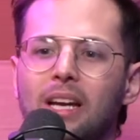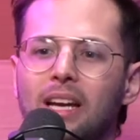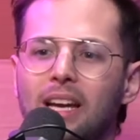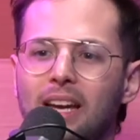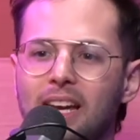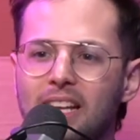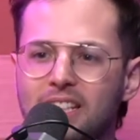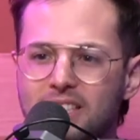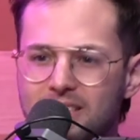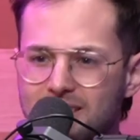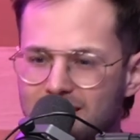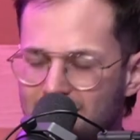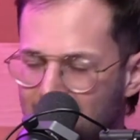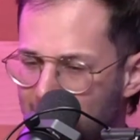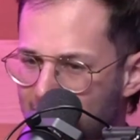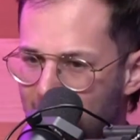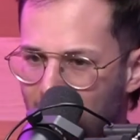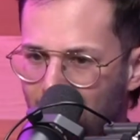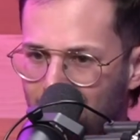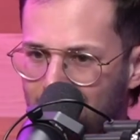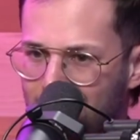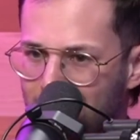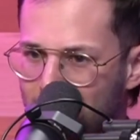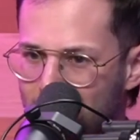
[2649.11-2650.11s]
The
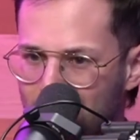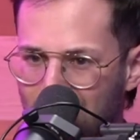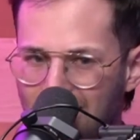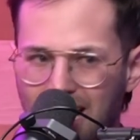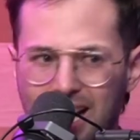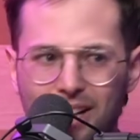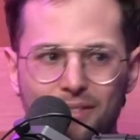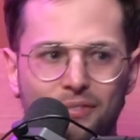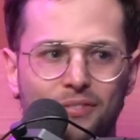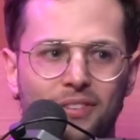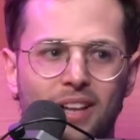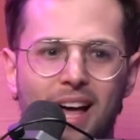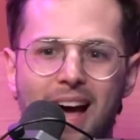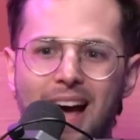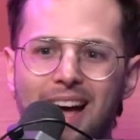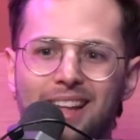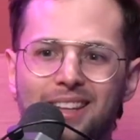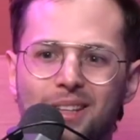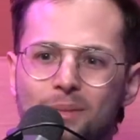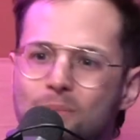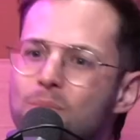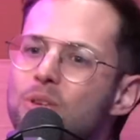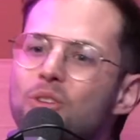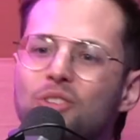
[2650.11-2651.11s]
characters are kind of
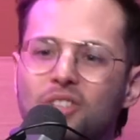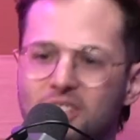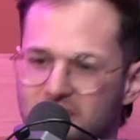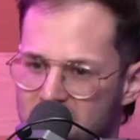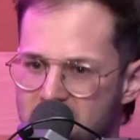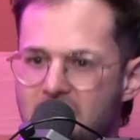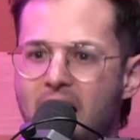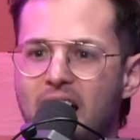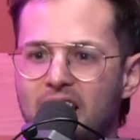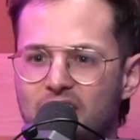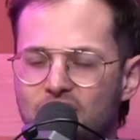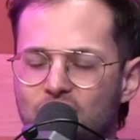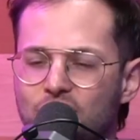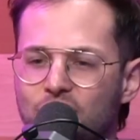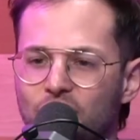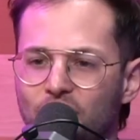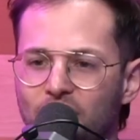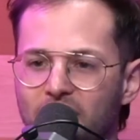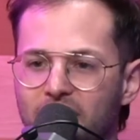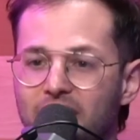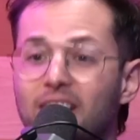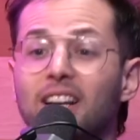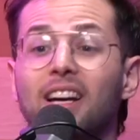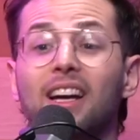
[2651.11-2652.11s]
flat. The music's not as
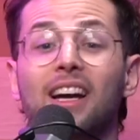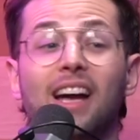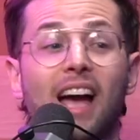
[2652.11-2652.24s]
good.